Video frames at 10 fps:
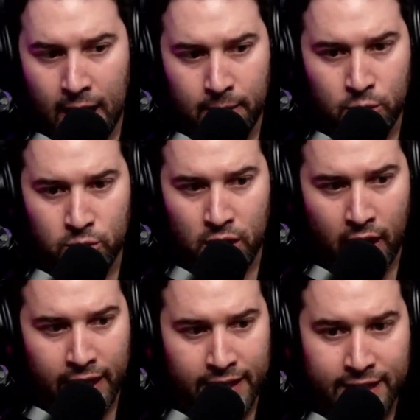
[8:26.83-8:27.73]
who's
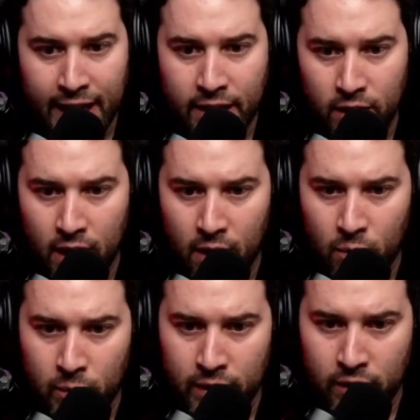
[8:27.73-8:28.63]
on a date
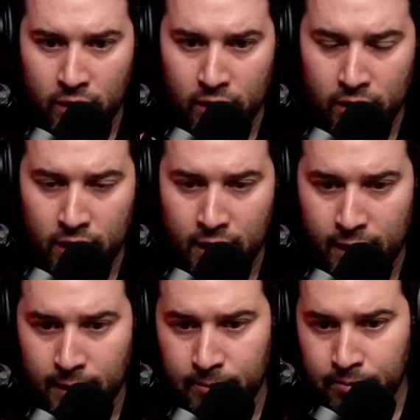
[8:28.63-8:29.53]
with
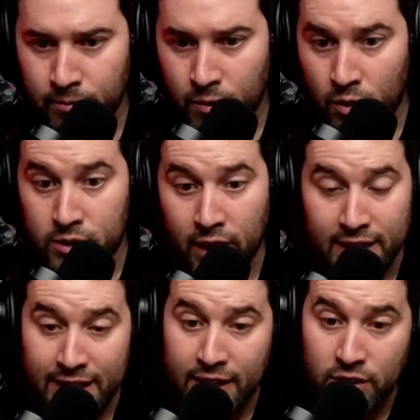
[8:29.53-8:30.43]
her, who's on a
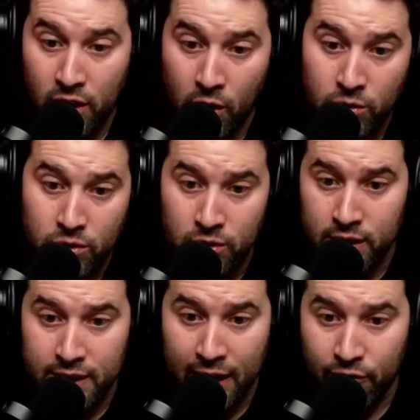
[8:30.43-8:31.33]
date to go to
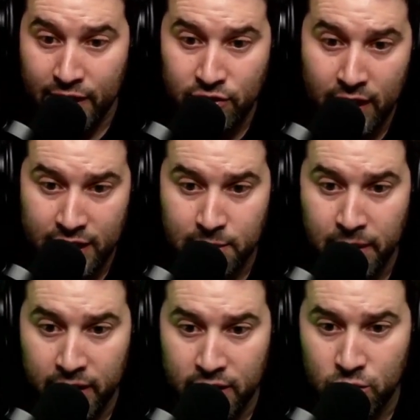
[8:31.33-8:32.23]
this kind of restaurant
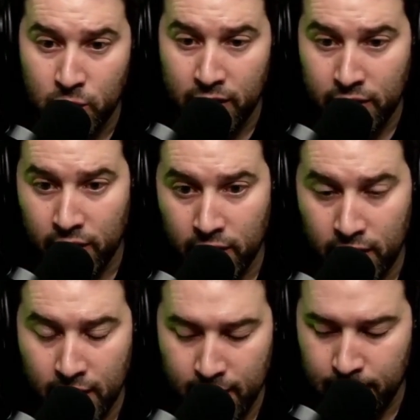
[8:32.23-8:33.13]
experience with
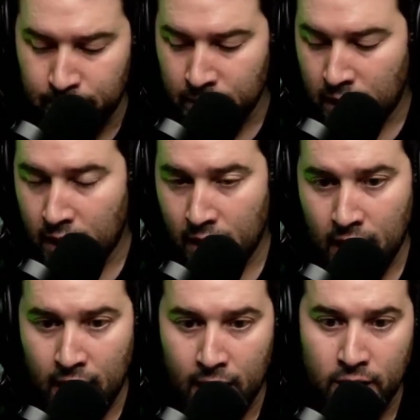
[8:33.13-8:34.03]
her
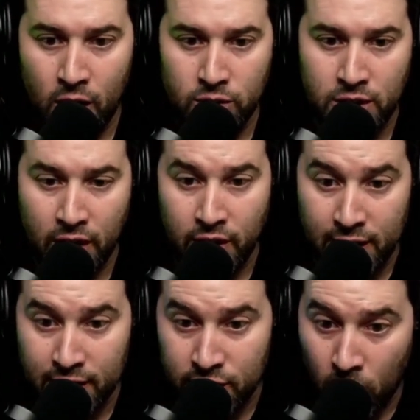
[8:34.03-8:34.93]
co-star
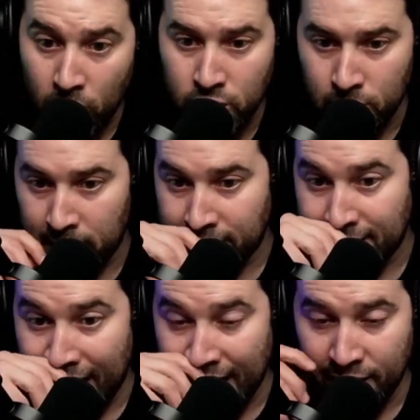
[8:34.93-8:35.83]
Nicholas Hoult, who plays
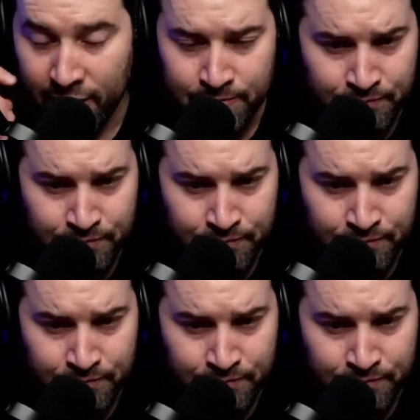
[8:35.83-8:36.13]
Tyler,